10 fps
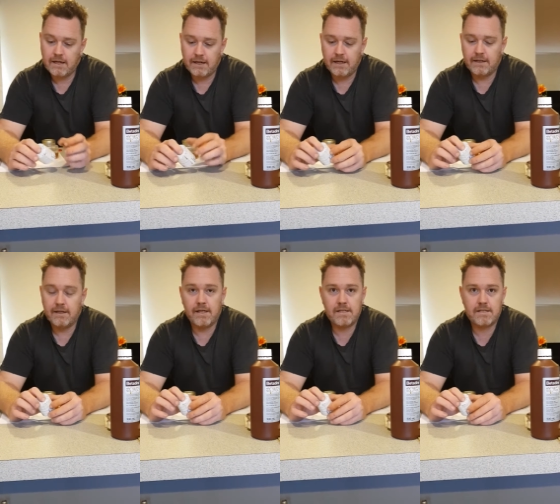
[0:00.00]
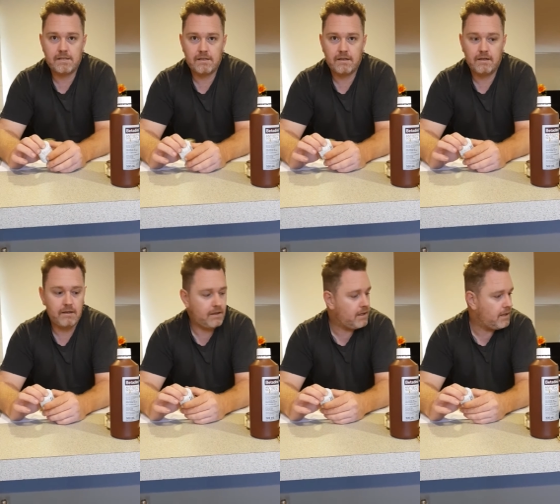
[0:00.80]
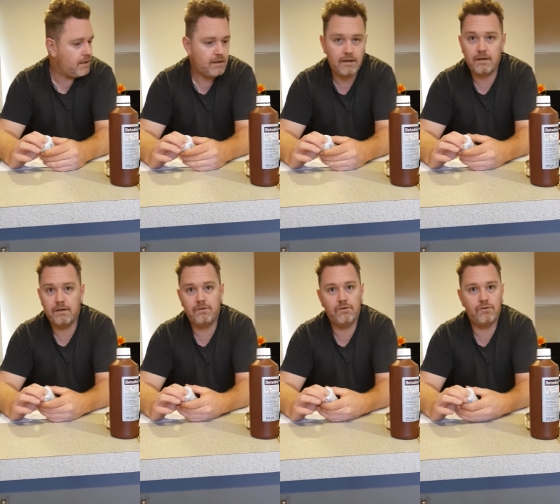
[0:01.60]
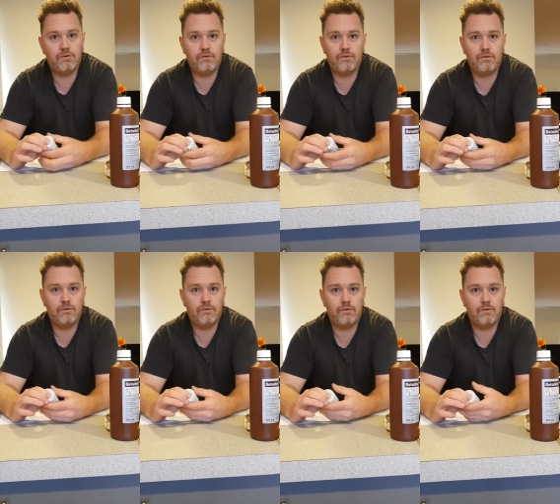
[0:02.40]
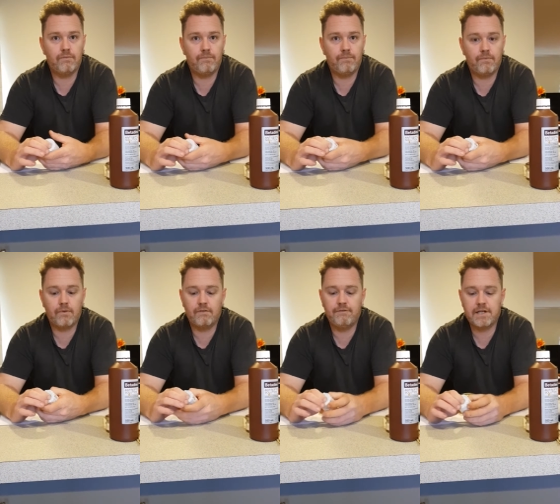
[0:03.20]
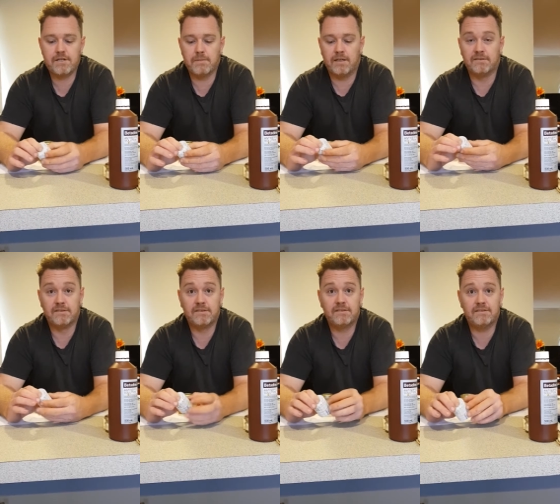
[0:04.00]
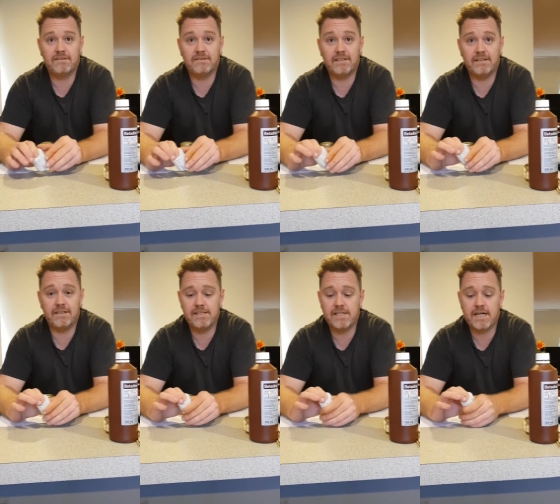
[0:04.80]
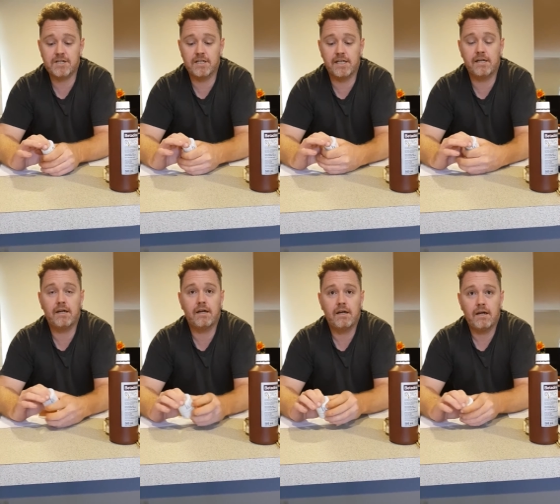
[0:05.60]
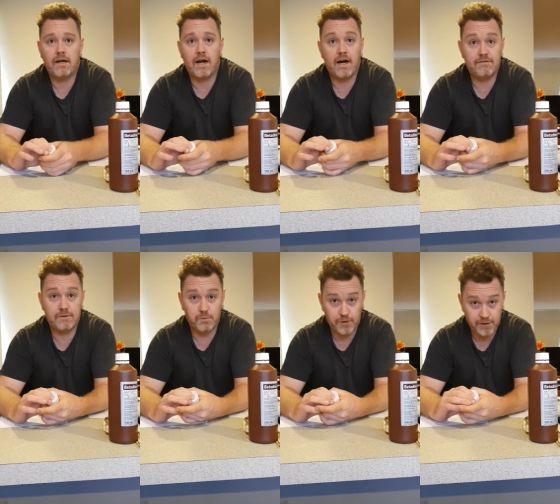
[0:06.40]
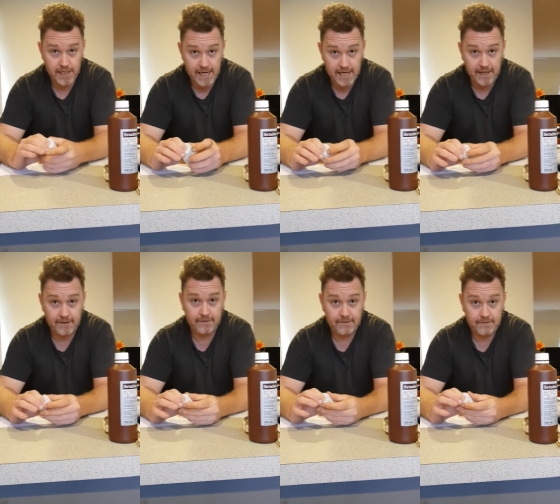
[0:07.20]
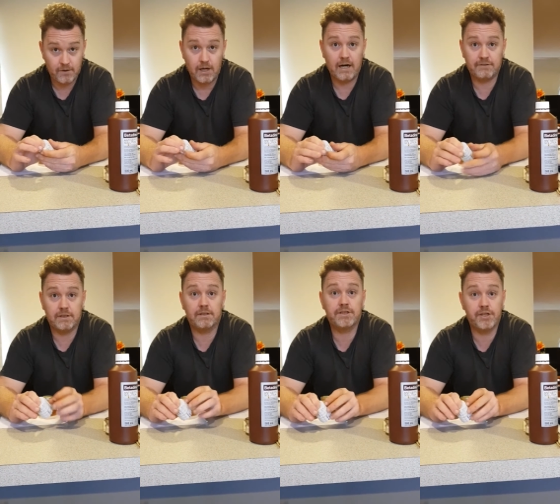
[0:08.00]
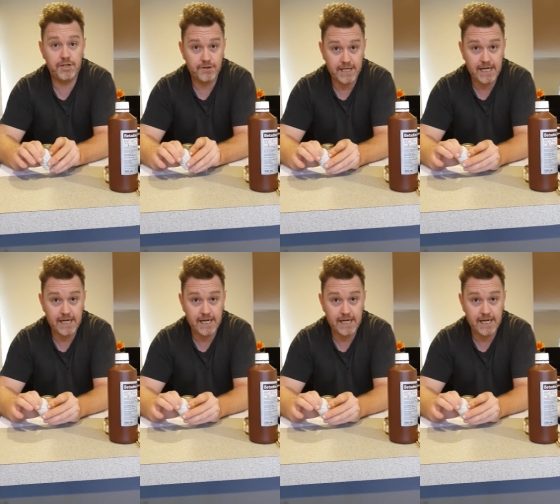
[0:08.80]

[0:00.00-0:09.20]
Now this is Fix-A-Mole. This is actually an after wound care or after surgery